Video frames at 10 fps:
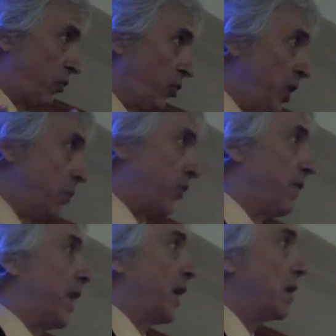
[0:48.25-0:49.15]
machine was
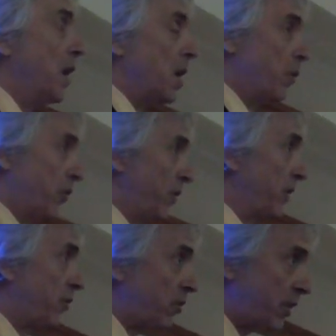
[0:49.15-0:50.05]
invented was
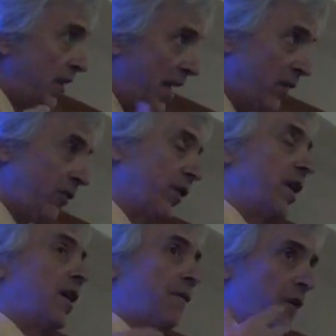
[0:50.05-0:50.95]

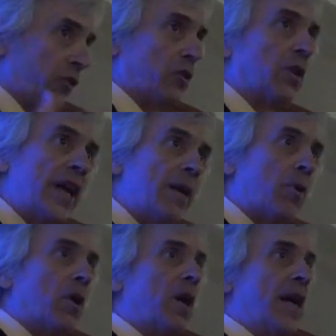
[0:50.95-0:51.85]
intensely physical
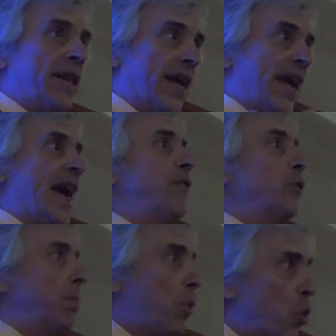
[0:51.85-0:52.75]
labor, and they had
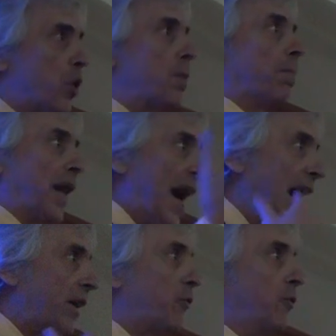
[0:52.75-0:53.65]
to import
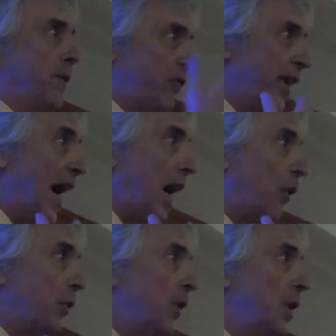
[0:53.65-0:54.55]
blacks from the
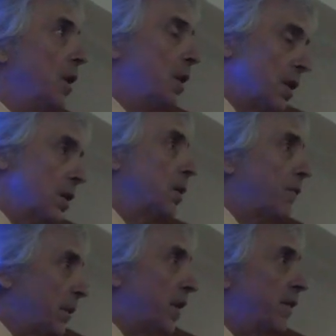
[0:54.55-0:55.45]
south,
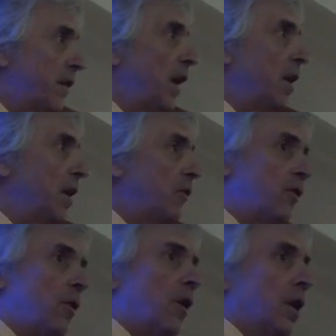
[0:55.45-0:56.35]
from Kentucky and
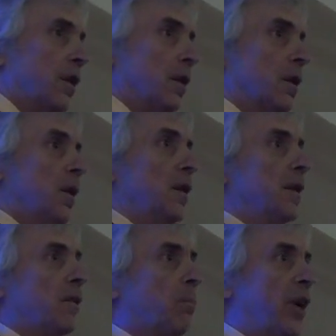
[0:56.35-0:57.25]
so on, to,
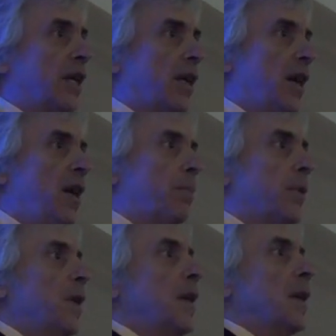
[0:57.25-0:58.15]
to break the hemp.